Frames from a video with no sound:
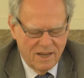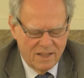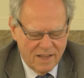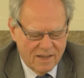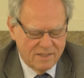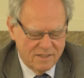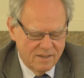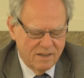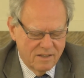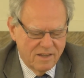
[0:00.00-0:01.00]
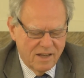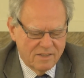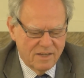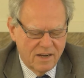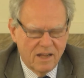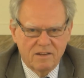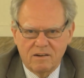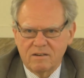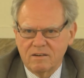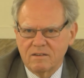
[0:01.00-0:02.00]
And that's
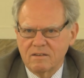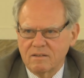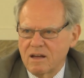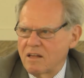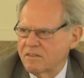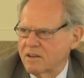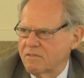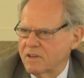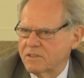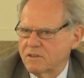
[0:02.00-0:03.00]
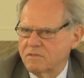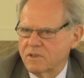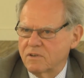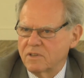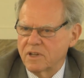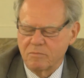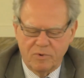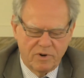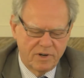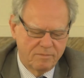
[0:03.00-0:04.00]
another consequence of the
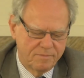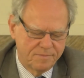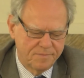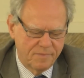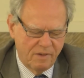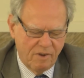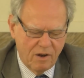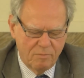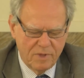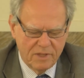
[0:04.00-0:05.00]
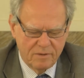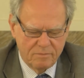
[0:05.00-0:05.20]
contemporary development.